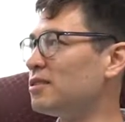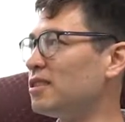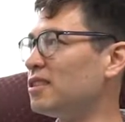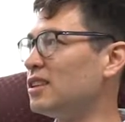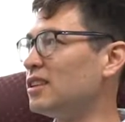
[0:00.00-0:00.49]

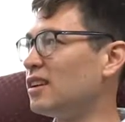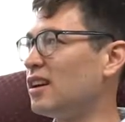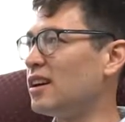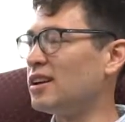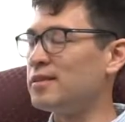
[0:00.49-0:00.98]
really.
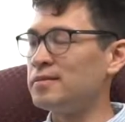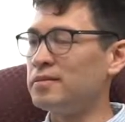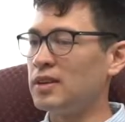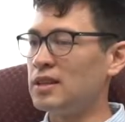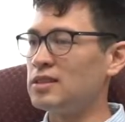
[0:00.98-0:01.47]

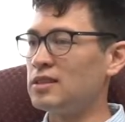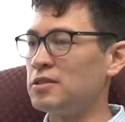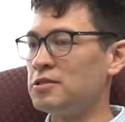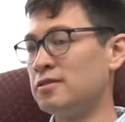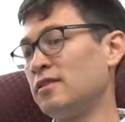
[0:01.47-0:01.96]
And
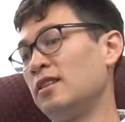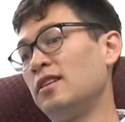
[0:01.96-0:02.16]
so,